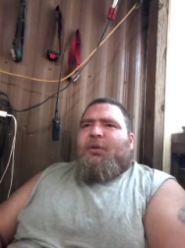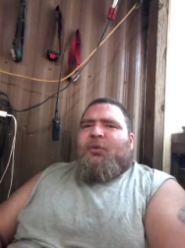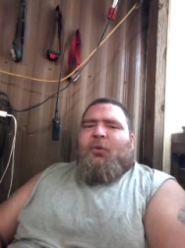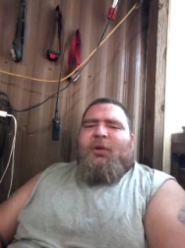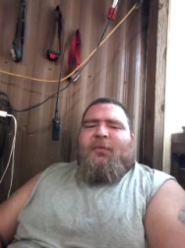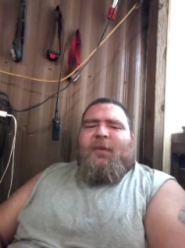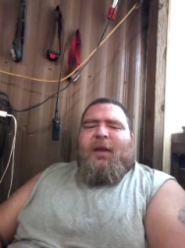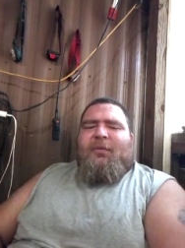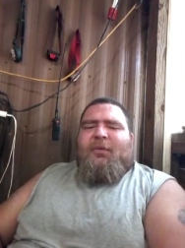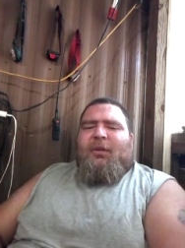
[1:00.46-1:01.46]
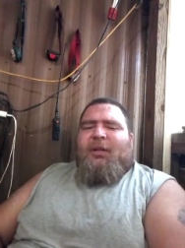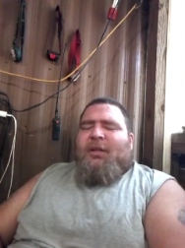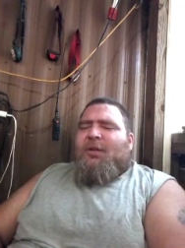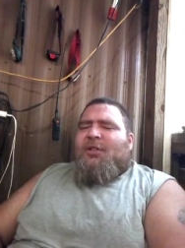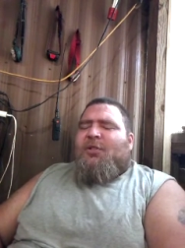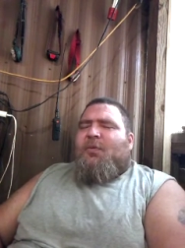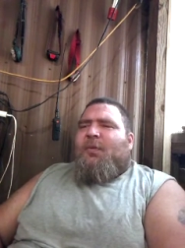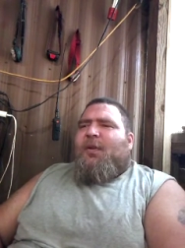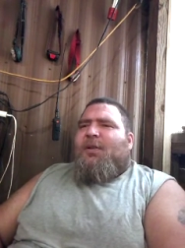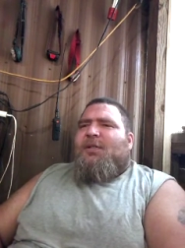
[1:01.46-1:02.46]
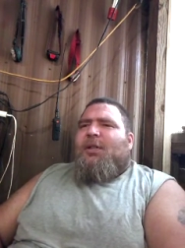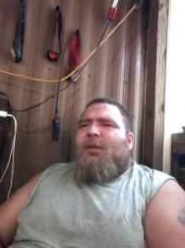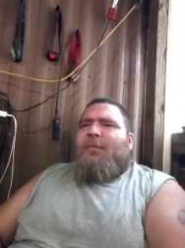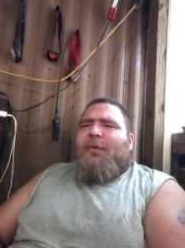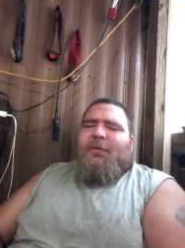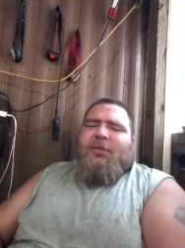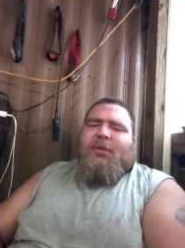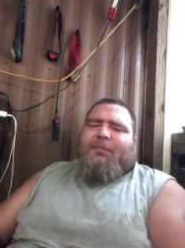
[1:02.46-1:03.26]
25, 30 years since we've had cell phones.